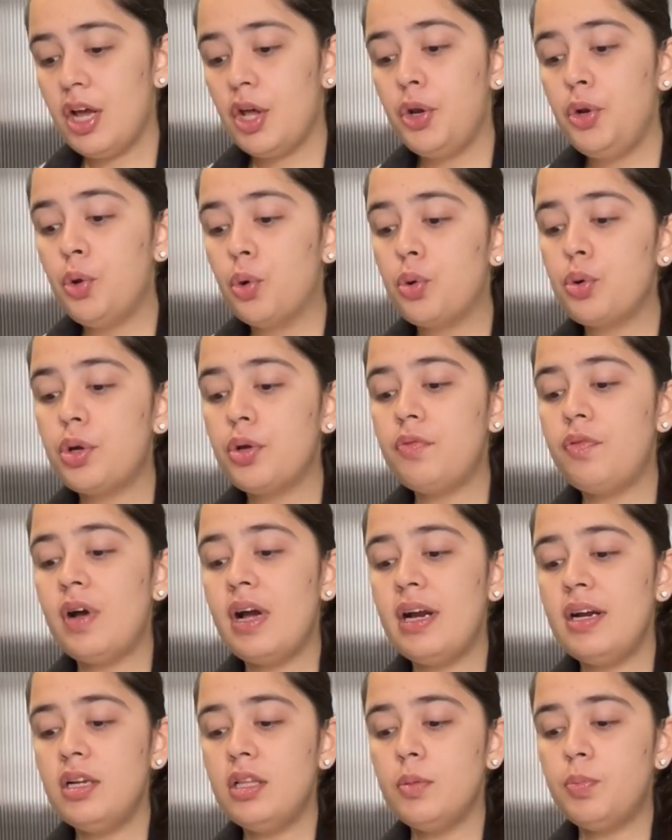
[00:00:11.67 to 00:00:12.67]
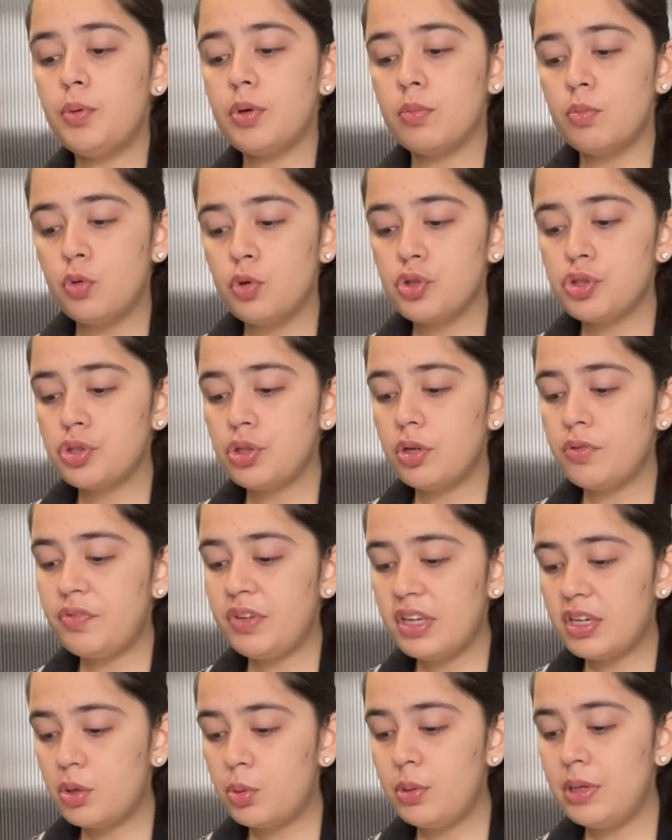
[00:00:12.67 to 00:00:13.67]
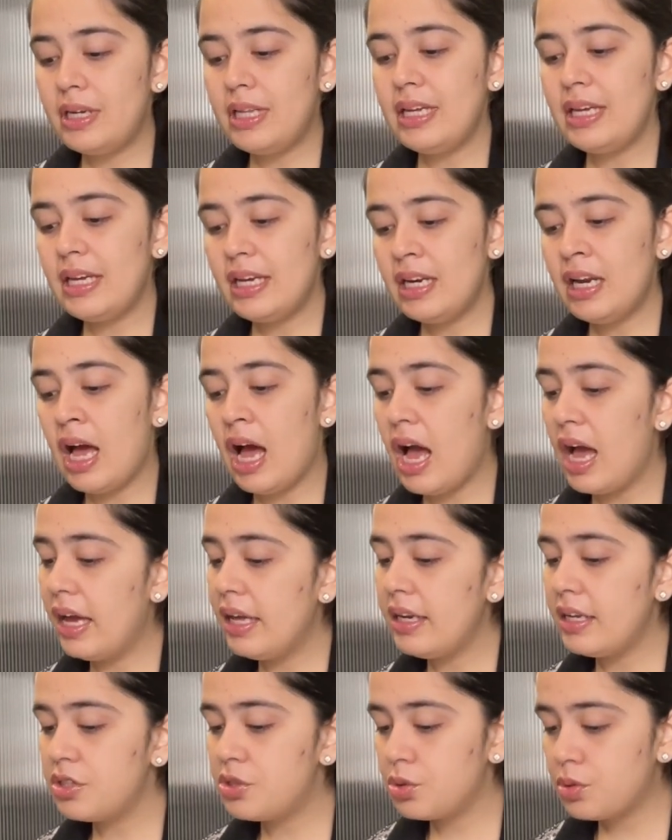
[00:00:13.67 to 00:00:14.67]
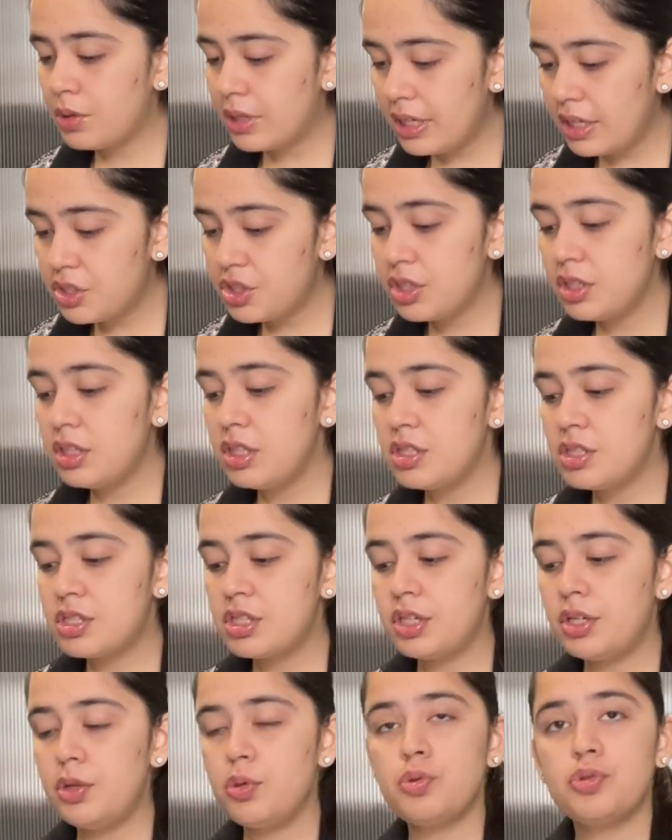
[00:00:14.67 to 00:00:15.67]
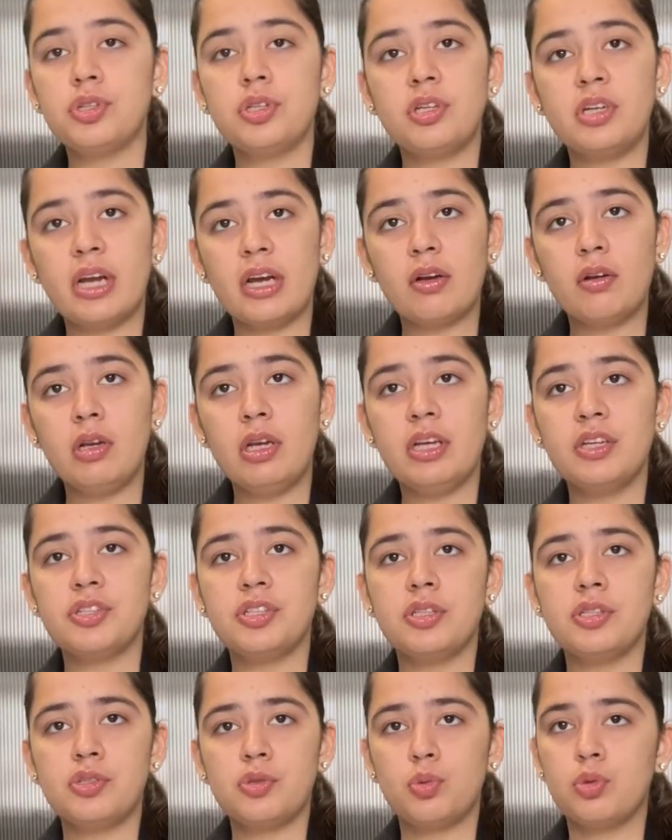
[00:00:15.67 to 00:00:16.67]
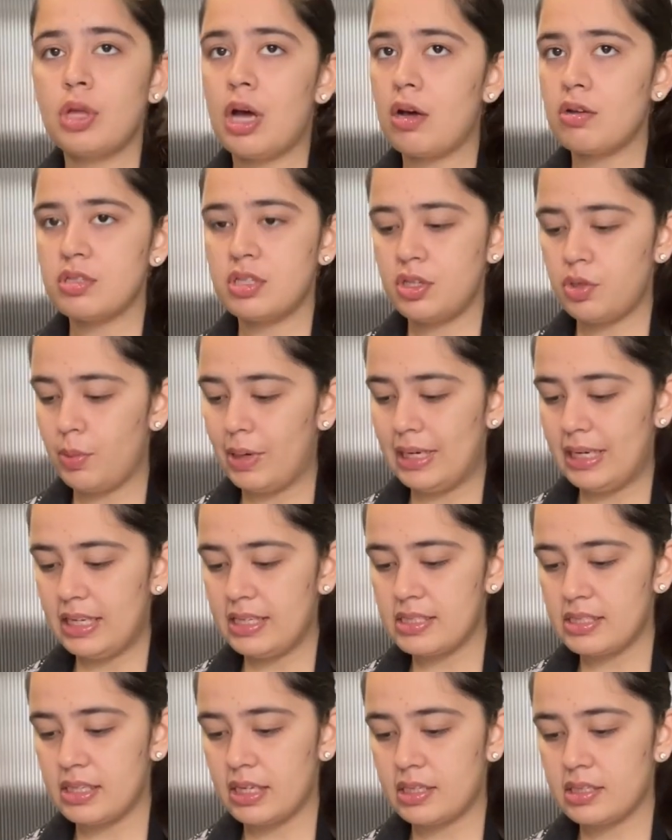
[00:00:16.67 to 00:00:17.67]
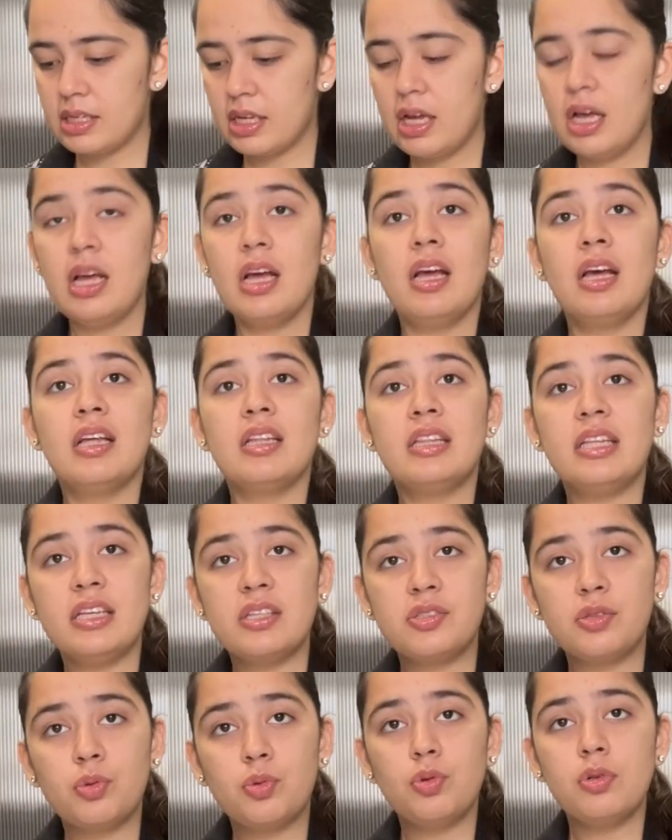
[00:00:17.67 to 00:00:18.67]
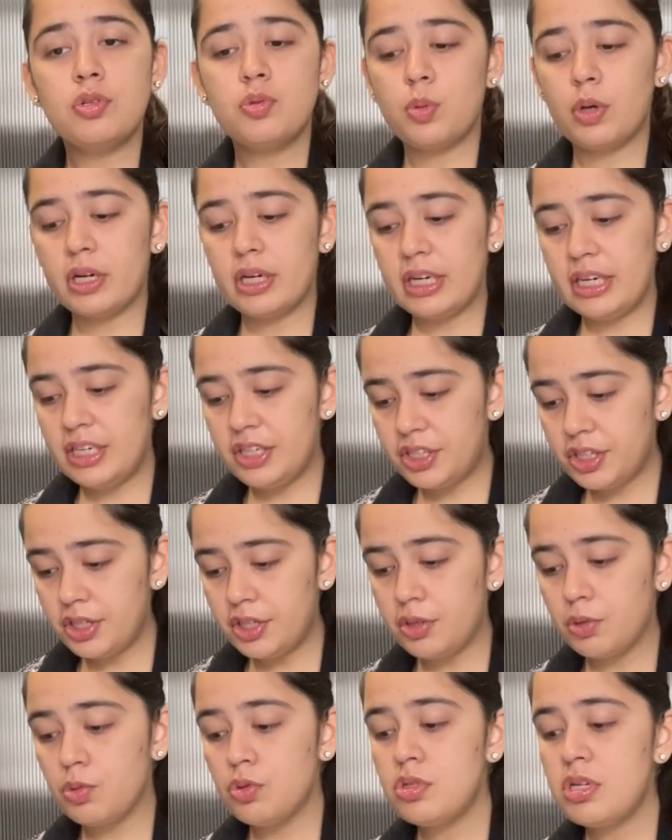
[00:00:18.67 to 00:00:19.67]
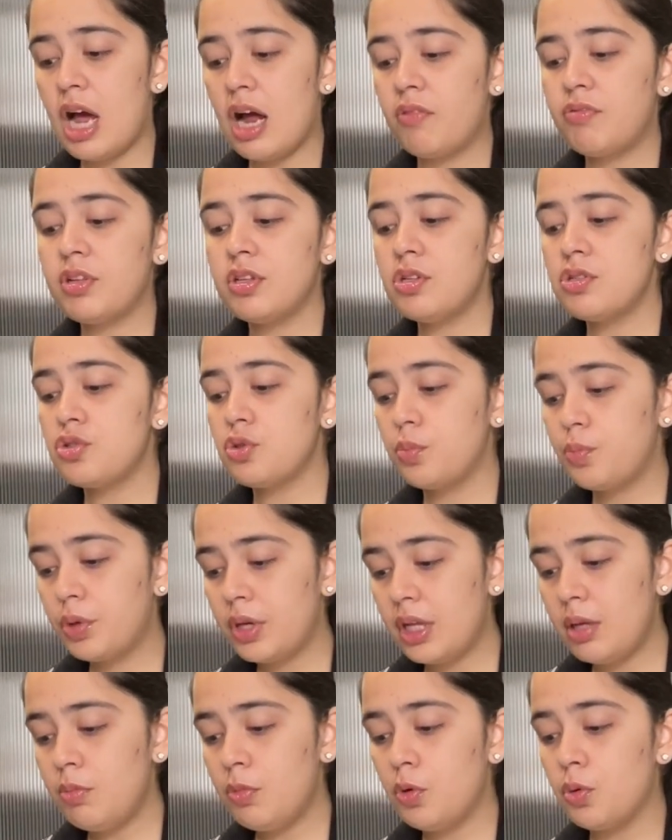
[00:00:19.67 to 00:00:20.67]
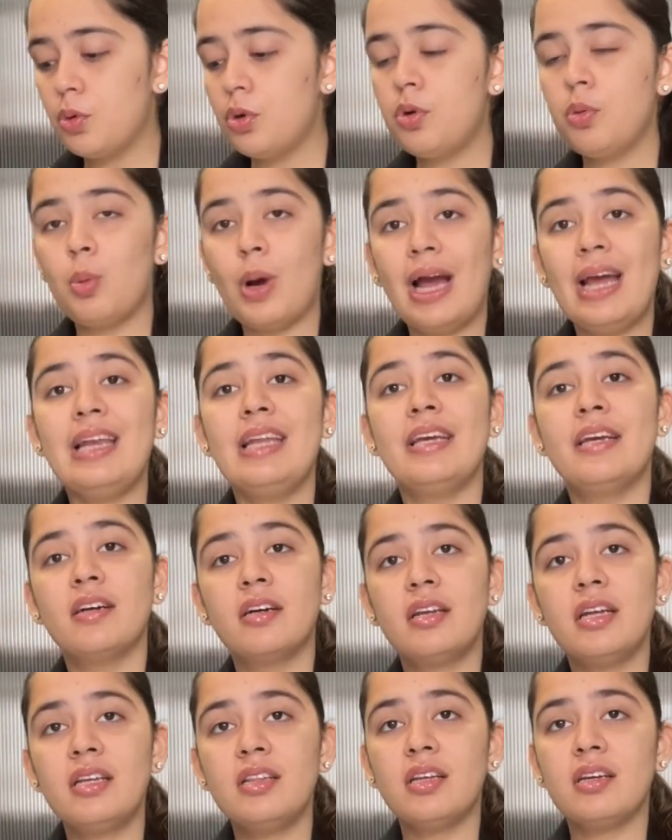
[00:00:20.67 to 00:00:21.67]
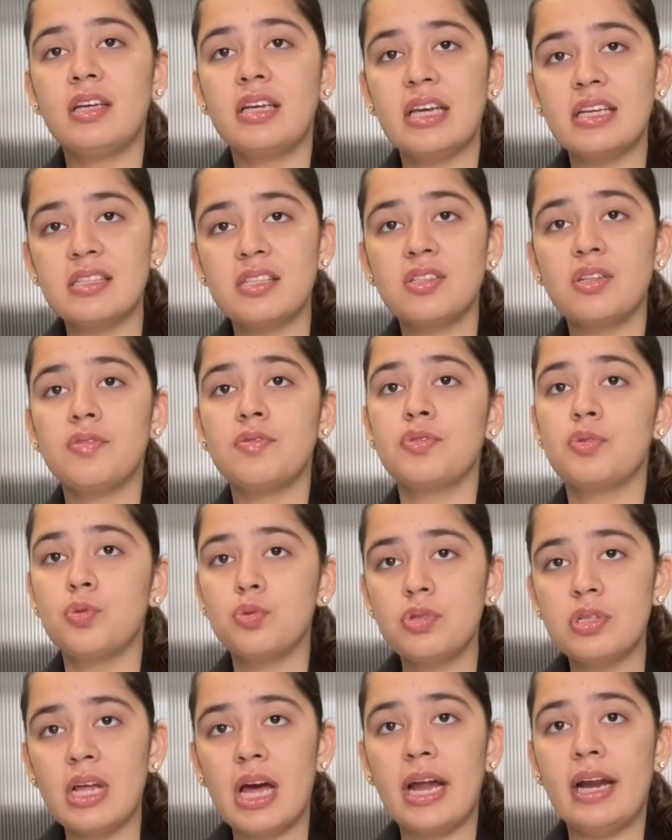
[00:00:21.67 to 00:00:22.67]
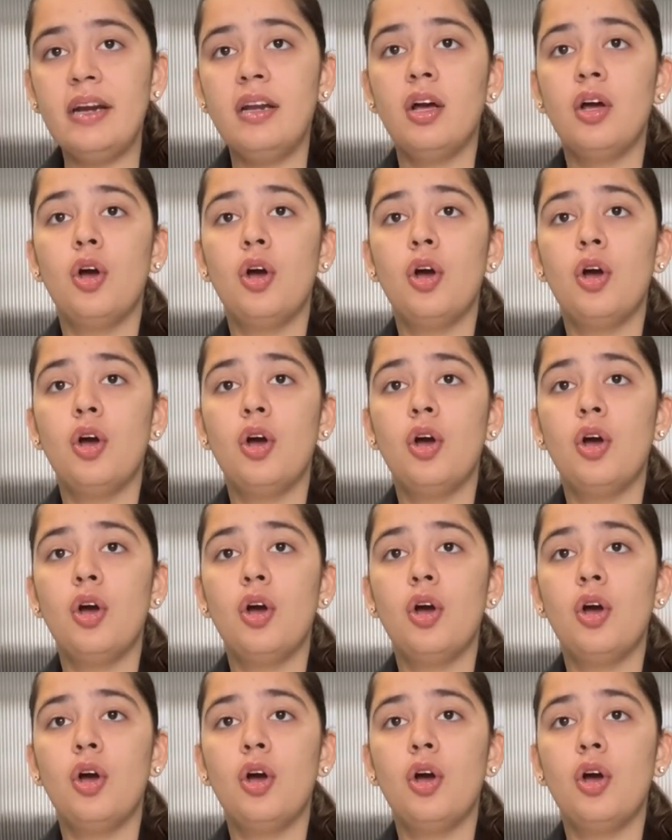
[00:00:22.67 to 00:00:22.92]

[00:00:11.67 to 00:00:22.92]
notified the Promotion of Equity in Higher Education Institution Regulations 2026. These rules were introduced after the Supreme Court, while hearing the cases of suicide